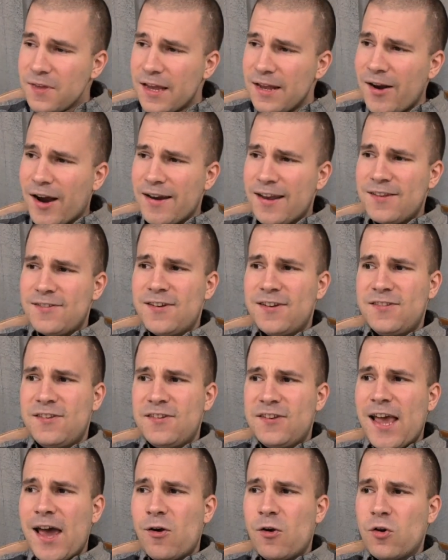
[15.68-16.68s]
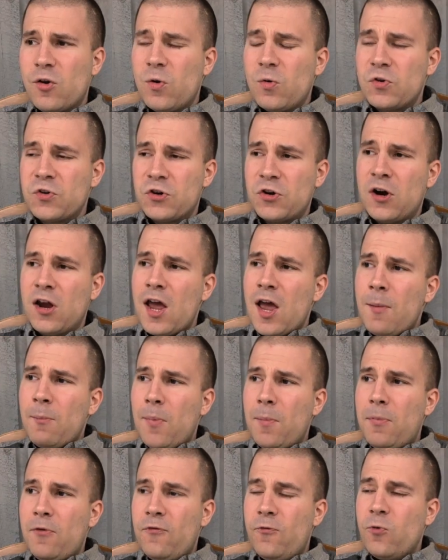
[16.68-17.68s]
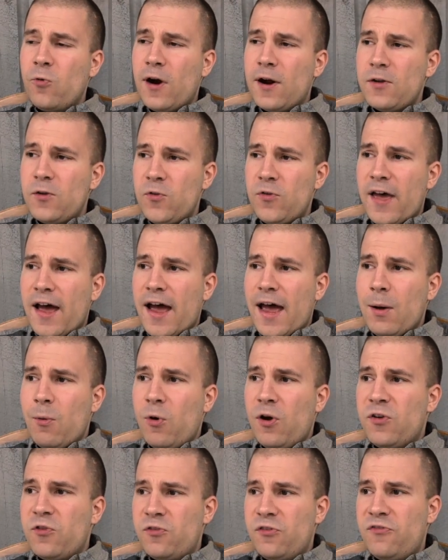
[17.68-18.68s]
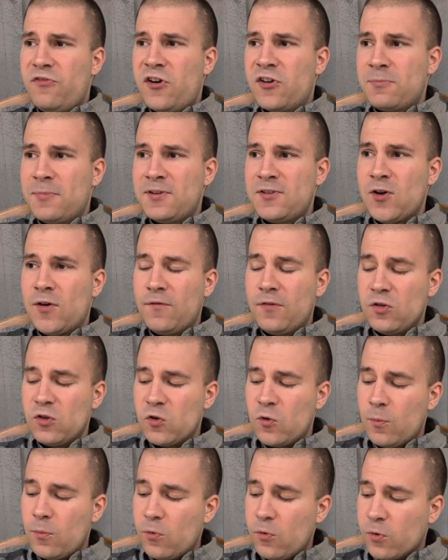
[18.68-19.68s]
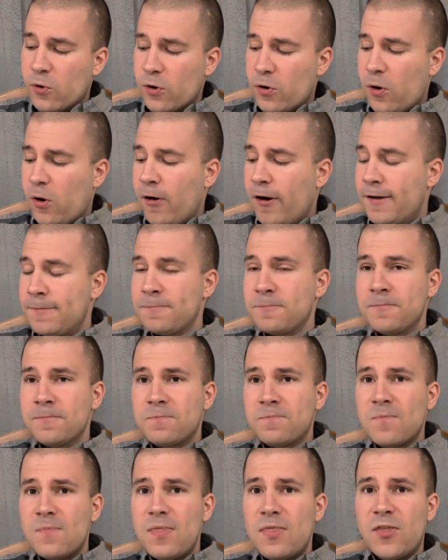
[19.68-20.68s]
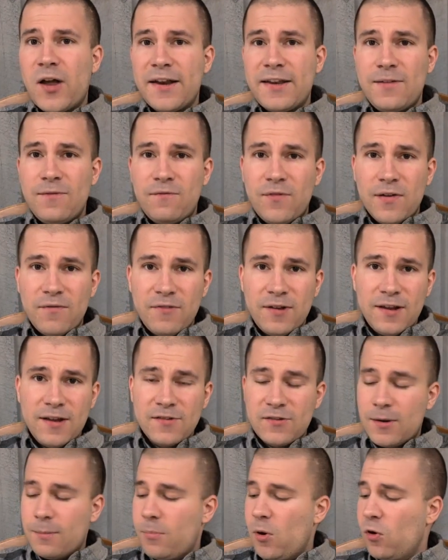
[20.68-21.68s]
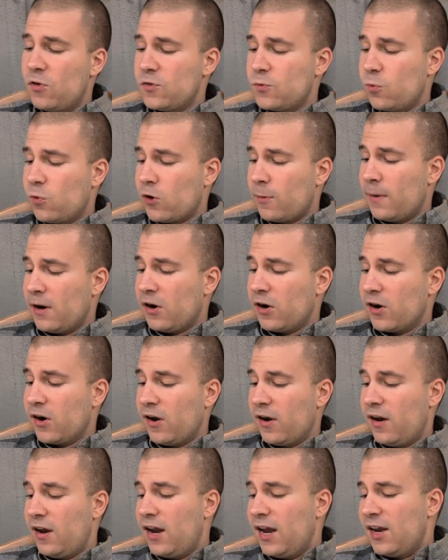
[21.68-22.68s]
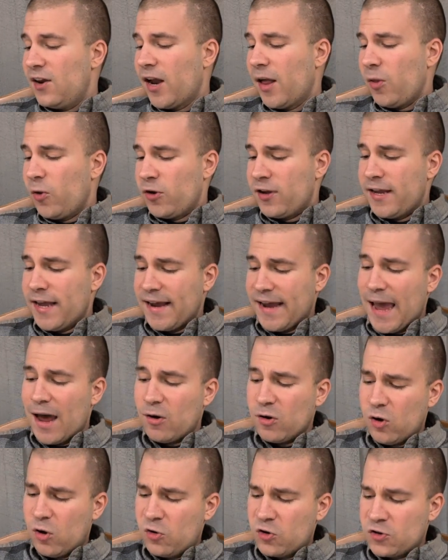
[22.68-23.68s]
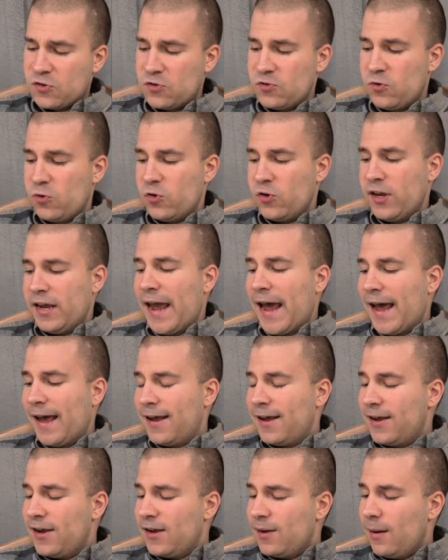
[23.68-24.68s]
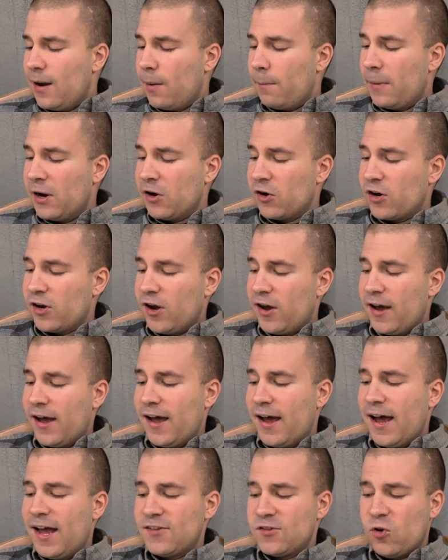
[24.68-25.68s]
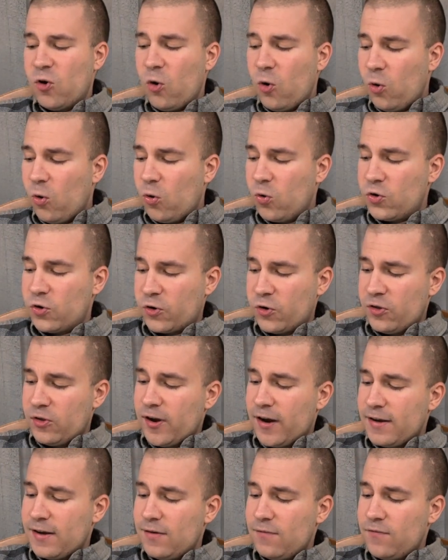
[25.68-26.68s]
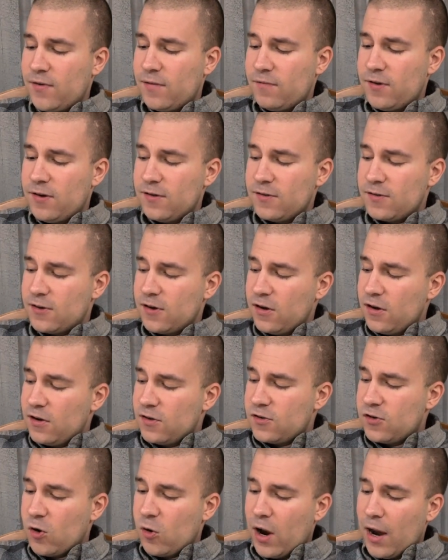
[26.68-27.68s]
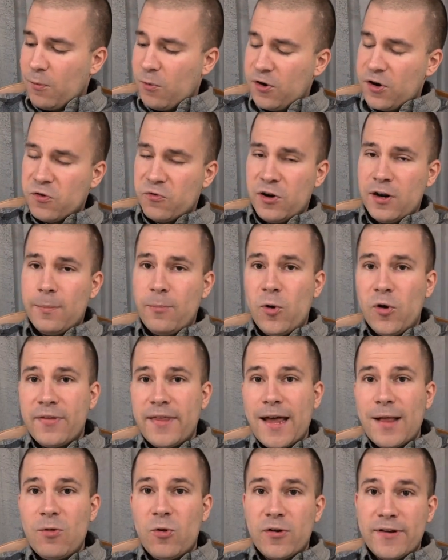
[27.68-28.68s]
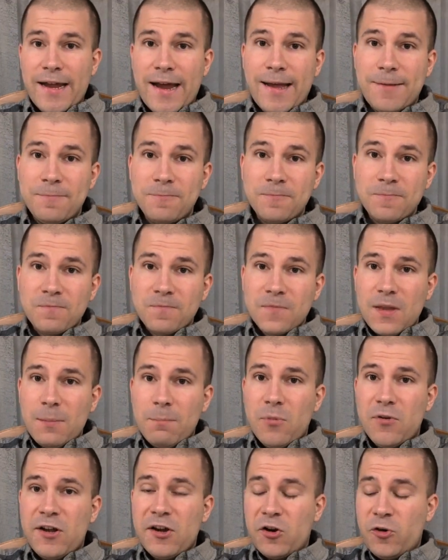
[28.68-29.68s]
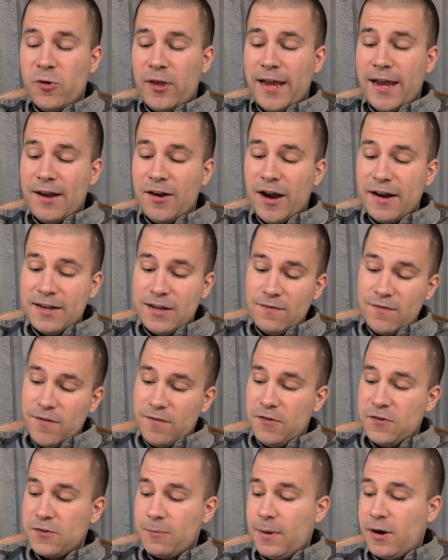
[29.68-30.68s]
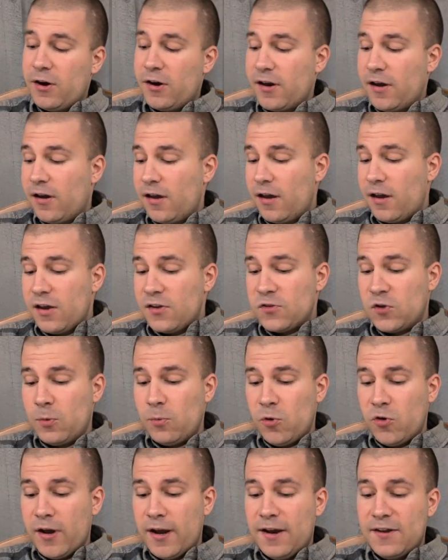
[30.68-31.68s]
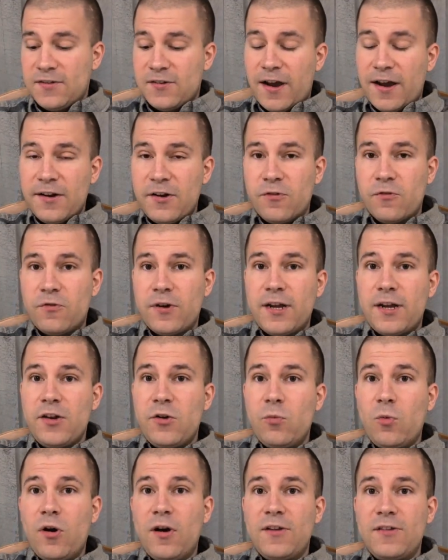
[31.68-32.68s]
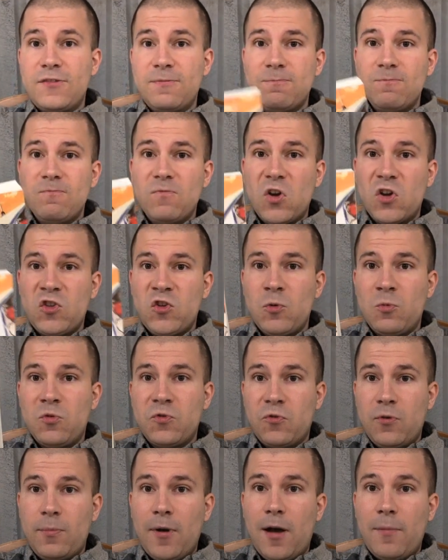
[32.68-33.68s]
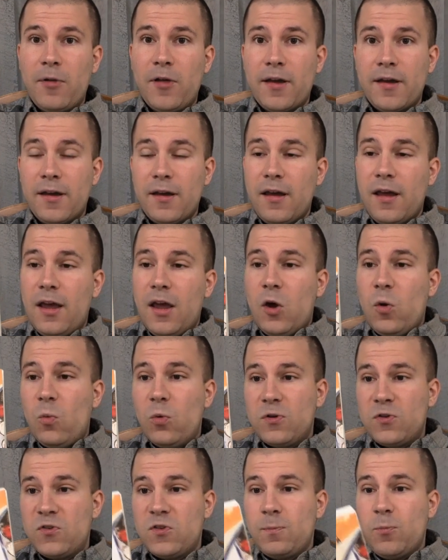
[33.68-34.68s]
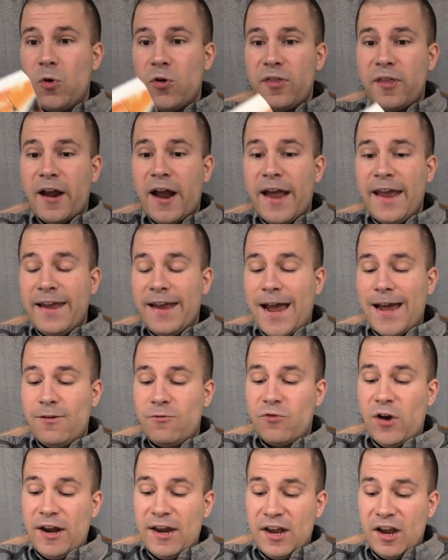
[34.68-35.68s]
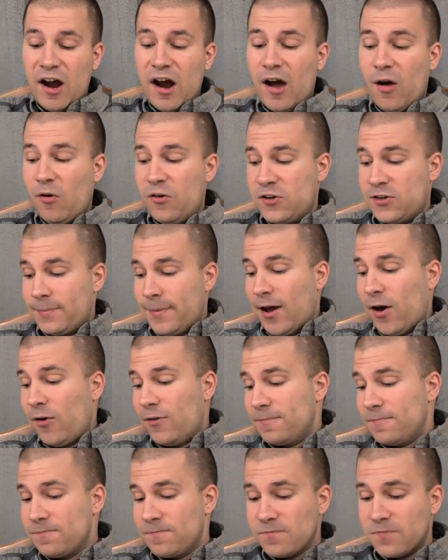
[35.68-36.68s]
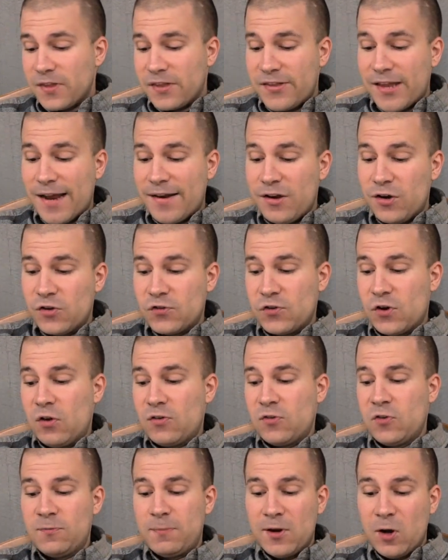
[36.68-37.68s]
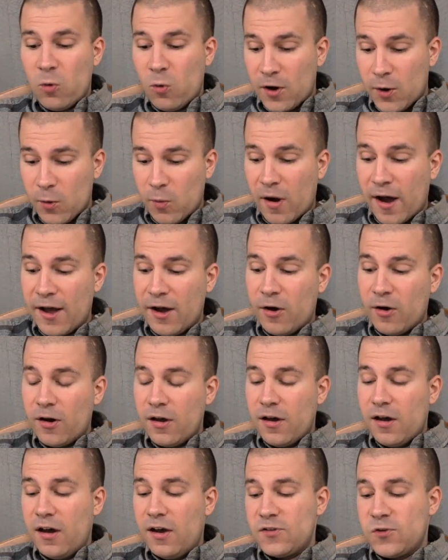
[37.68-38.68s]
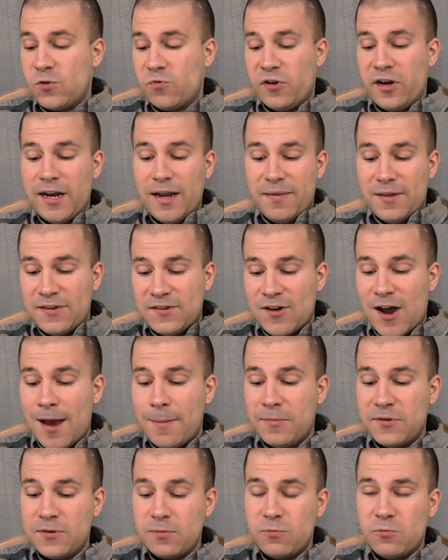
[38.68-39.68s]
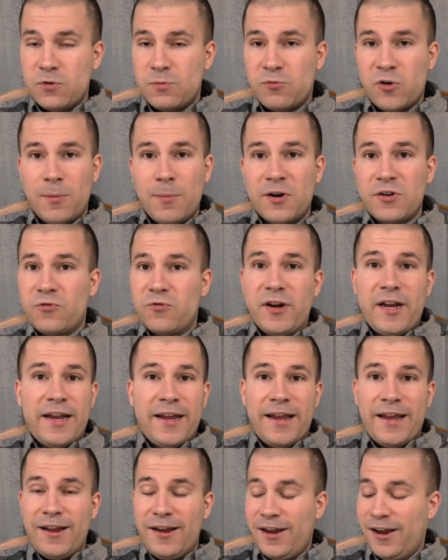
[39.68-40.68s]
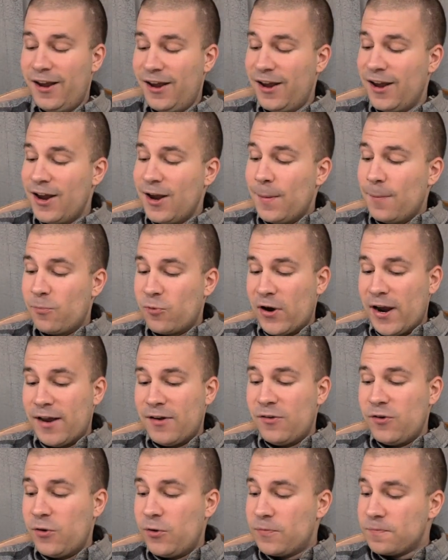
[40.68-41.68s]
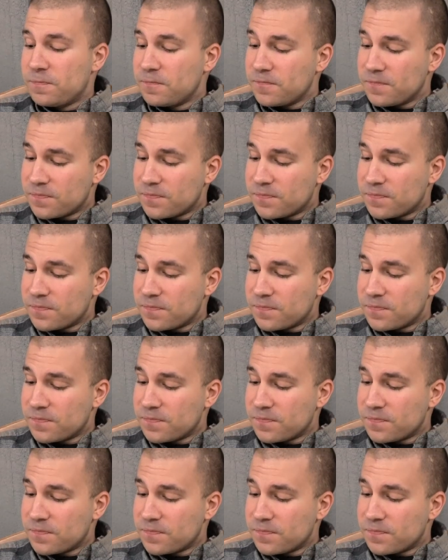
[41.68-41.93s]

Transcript: 1960s counterculture. But before I do that, I wanted to refresh myself a little more on 1950s and post-war America. Not looking at counterculture, just looking at America as a whole during the 1950s. So I wanted to read a book that looked at particularly at 1950s America. So the book I decided to read was Consumer's Republic, which is a book that I had read in college about 10 years ago. So it's been quite a while. So reading it this time was pretty much reading it brand new.